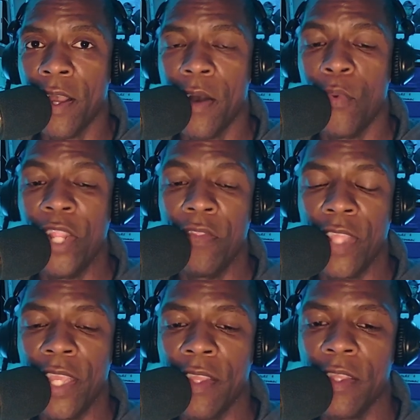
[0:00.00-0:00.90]
What do you
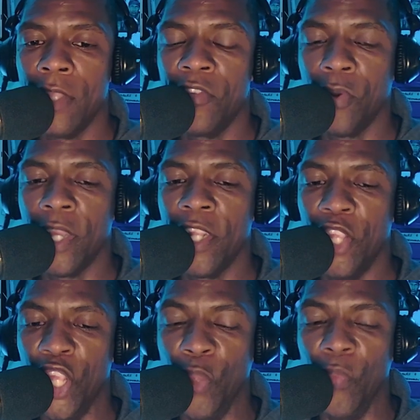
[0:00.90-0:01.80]
think, Joy? Do
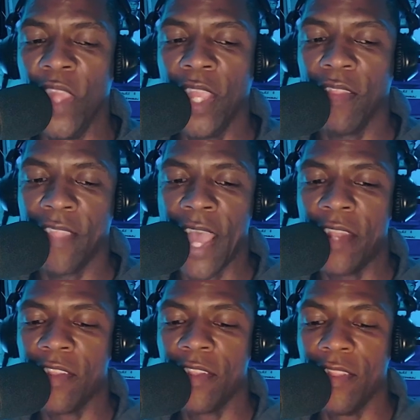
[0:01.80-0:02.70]
you think
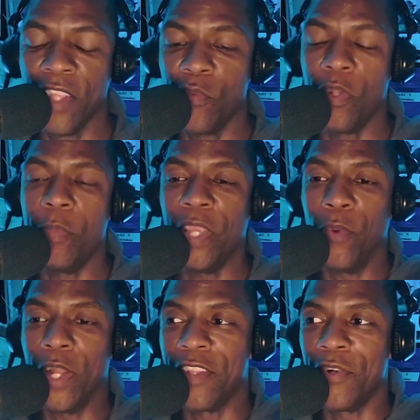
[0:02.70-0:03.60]
that this would be
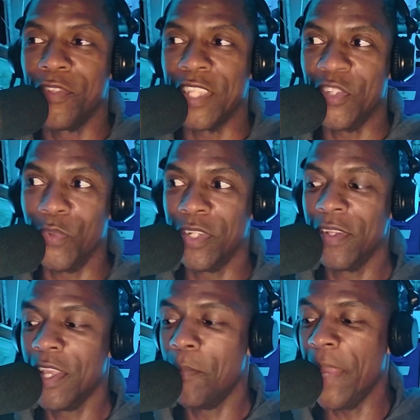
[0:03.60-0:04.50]
one of those that you would
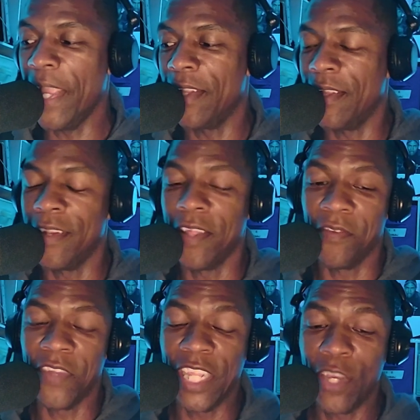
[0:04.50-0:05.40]
make
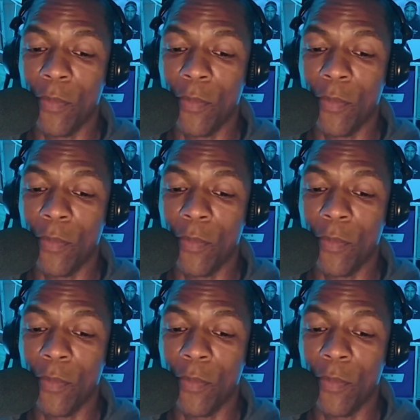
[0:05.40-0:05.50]
another video